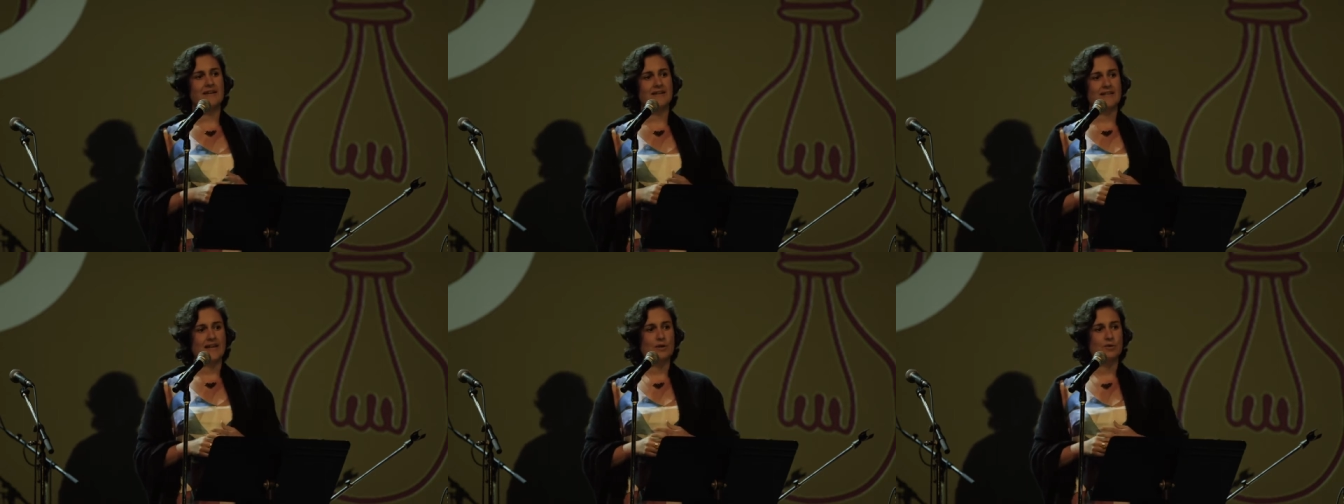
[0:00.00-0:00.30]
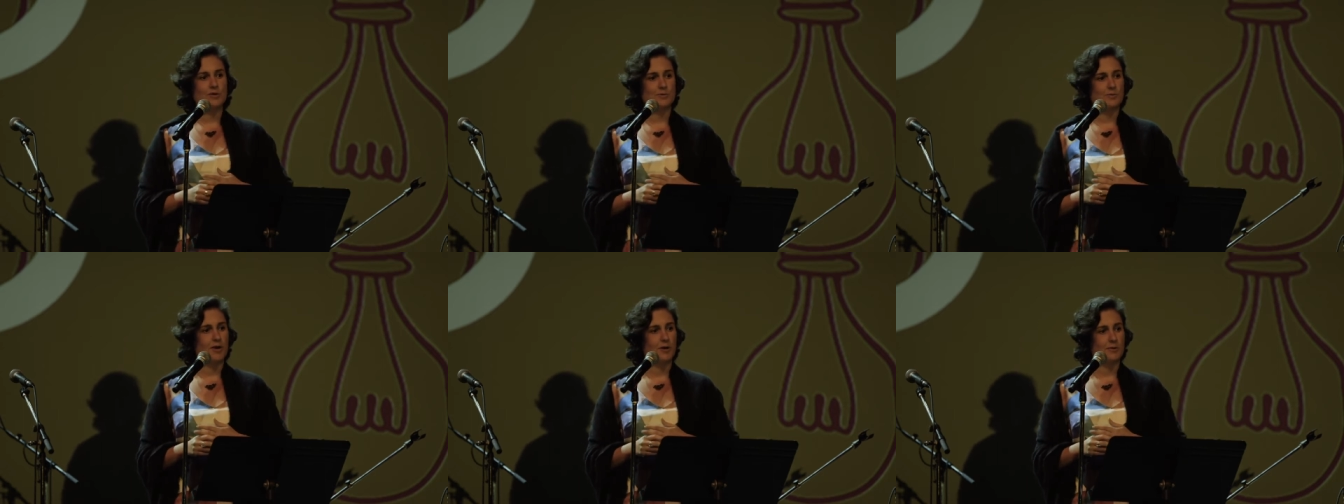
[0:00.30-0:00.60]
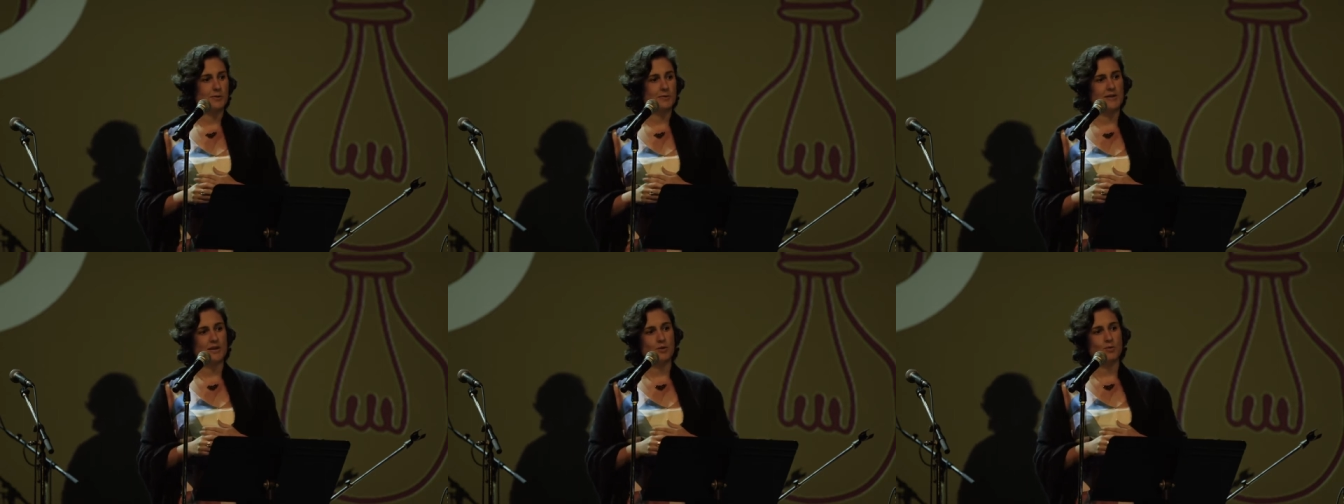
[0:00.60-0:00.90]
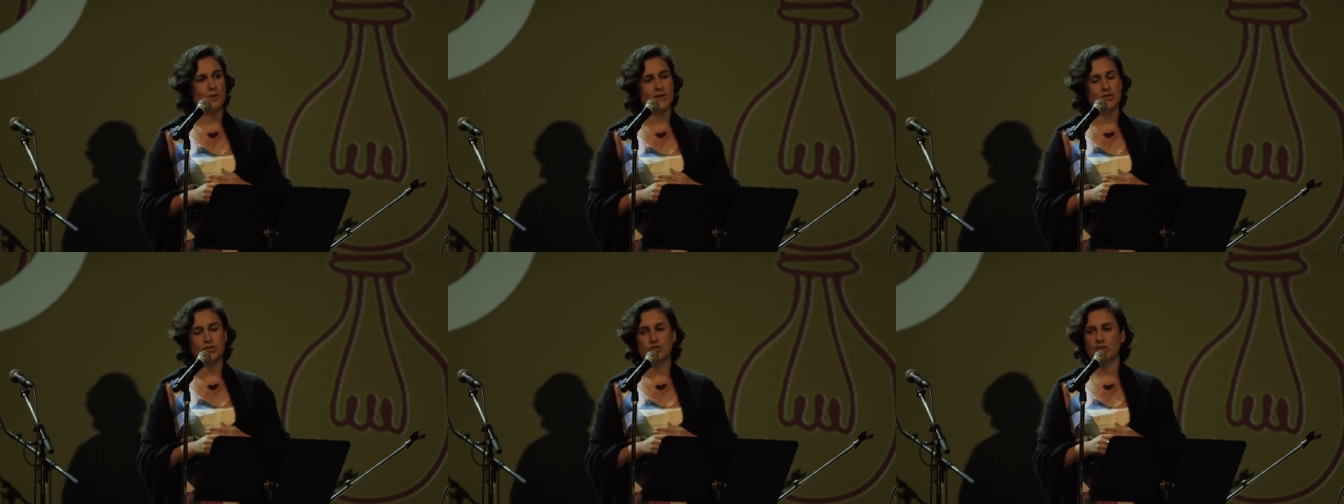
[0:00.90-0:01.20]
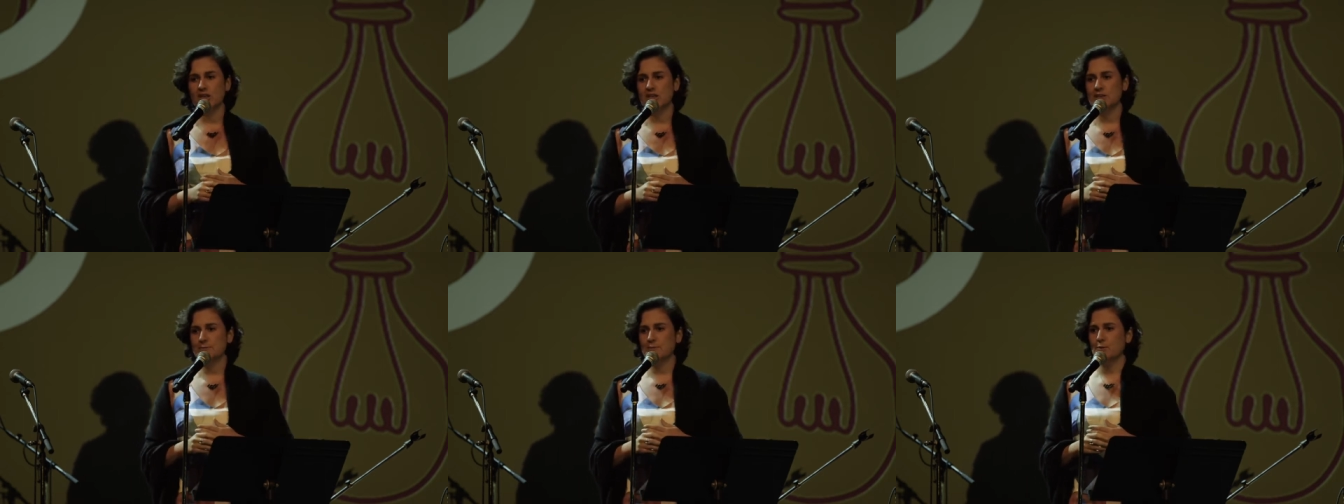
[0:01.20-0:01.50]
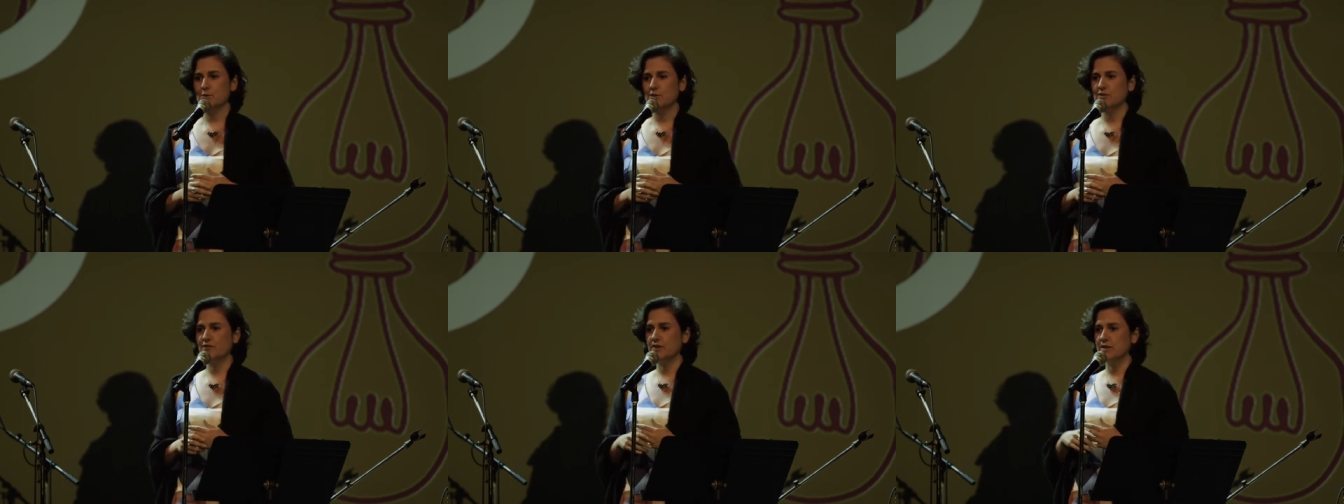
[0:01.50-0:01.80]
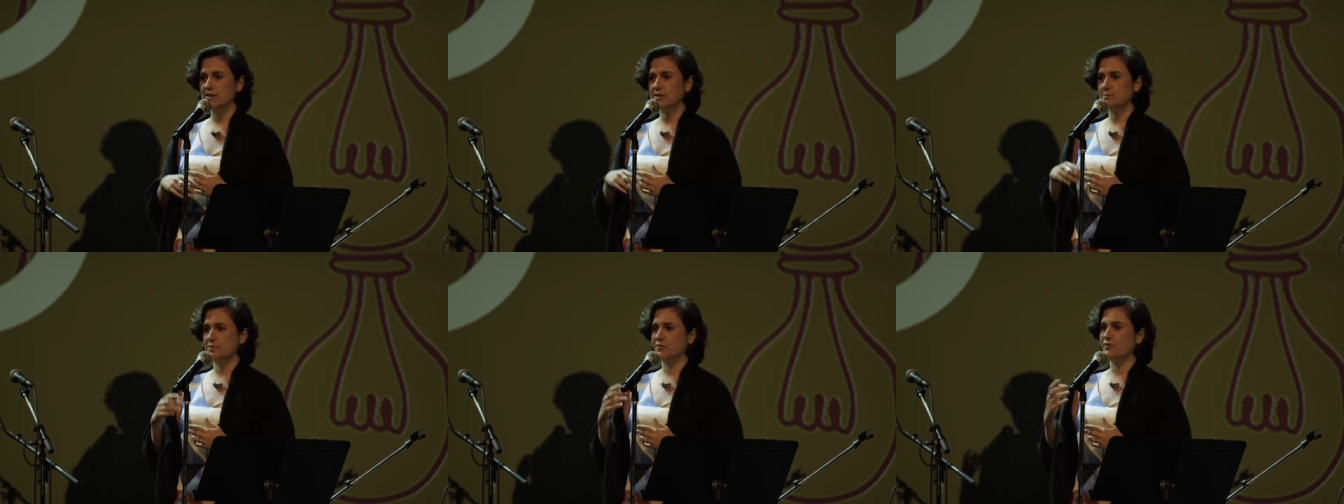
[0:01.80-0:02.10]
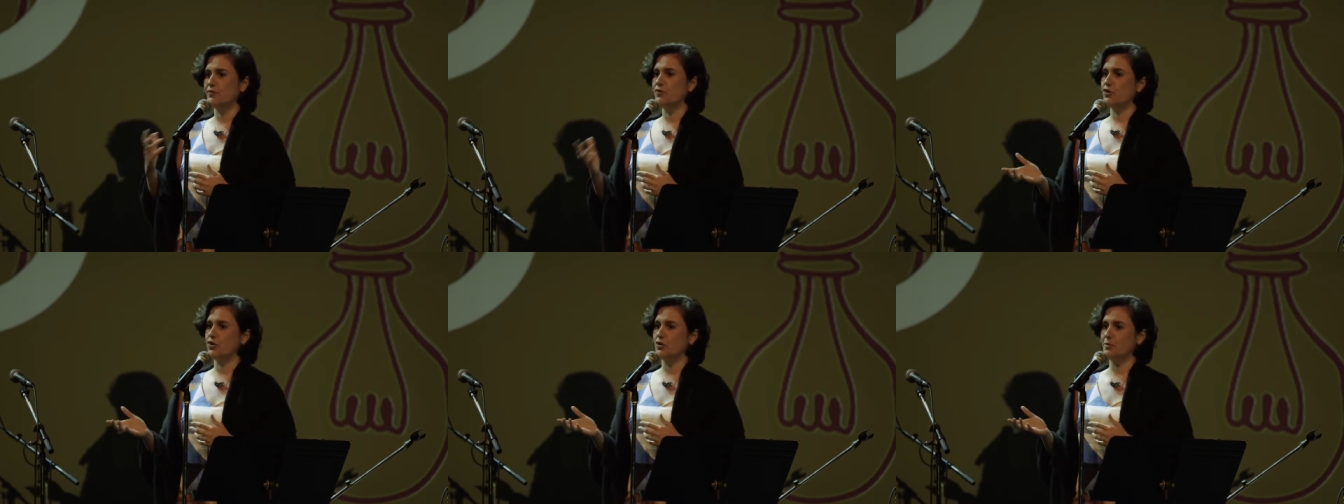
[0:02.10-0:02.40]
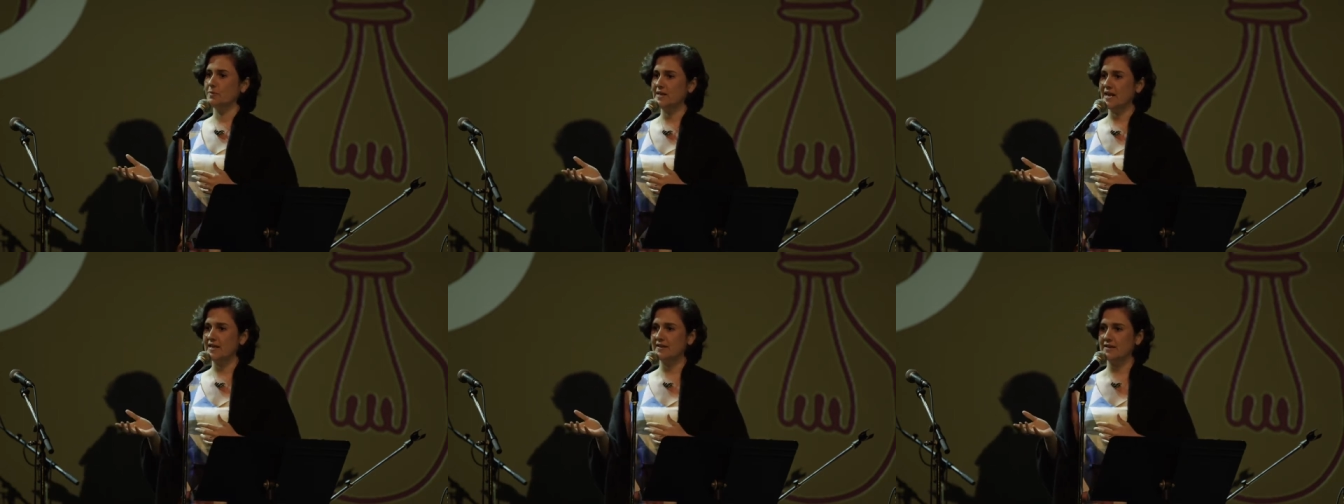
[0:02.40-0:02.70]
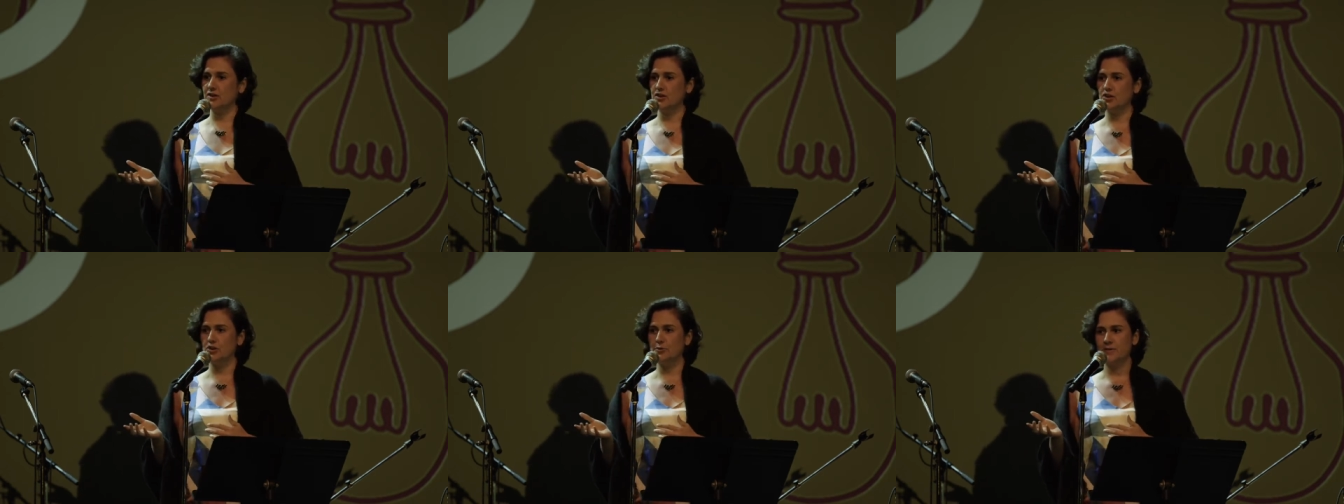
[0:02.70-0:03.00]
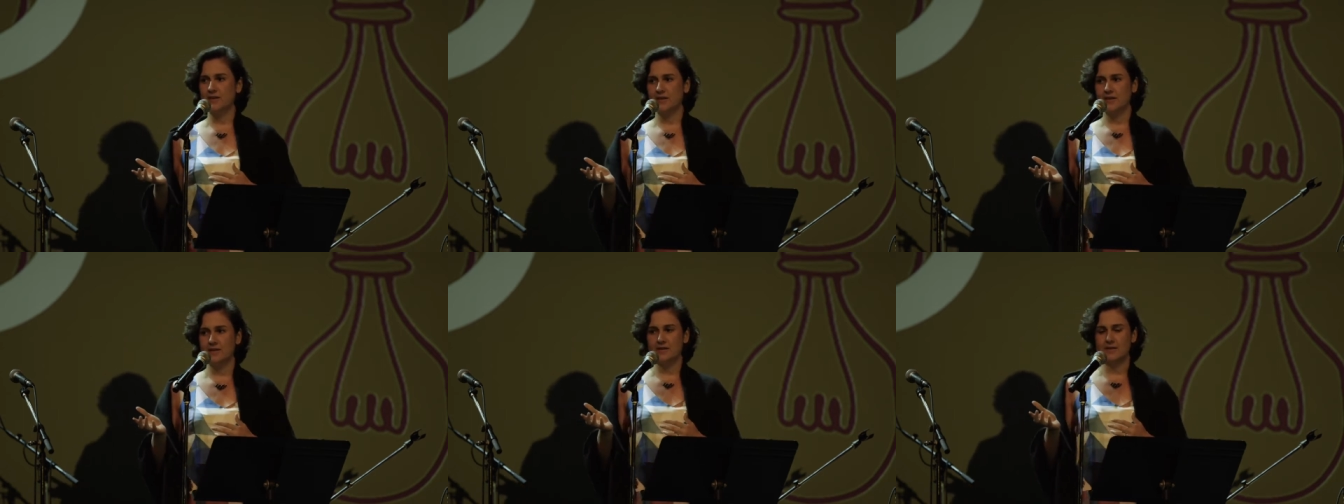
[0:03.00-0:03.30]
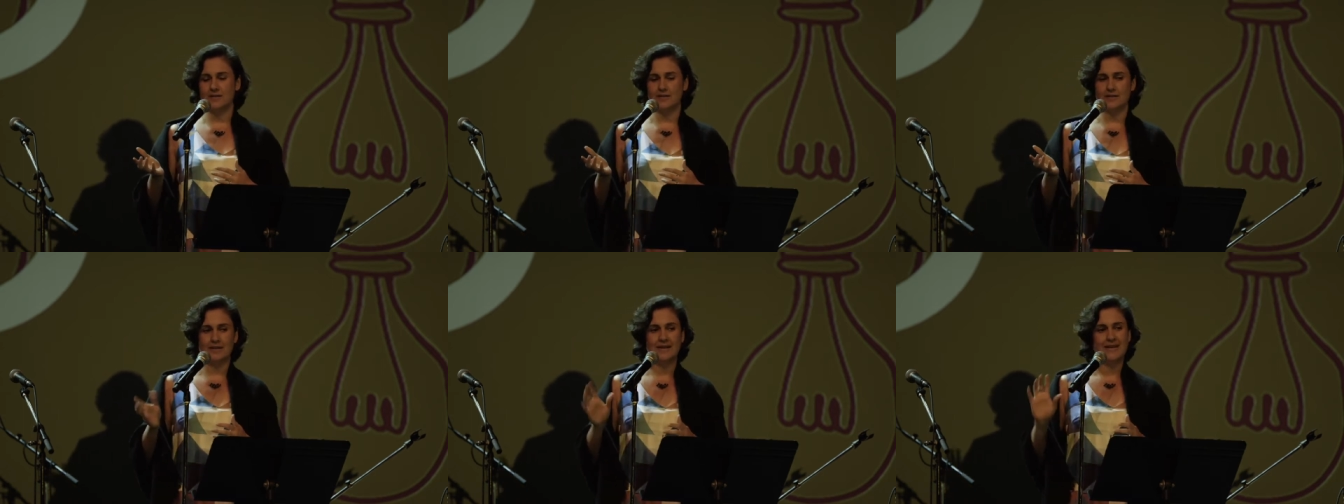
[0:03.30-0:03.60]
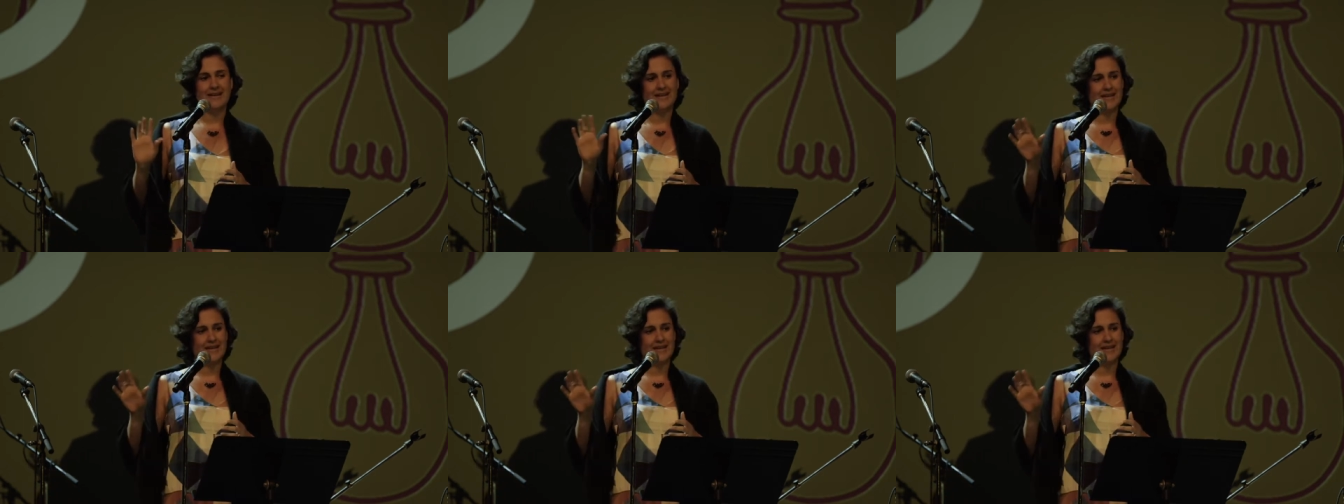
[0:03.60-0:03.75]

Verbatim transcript: that was probably when Shakespeare was first performed at the Globe Theatre.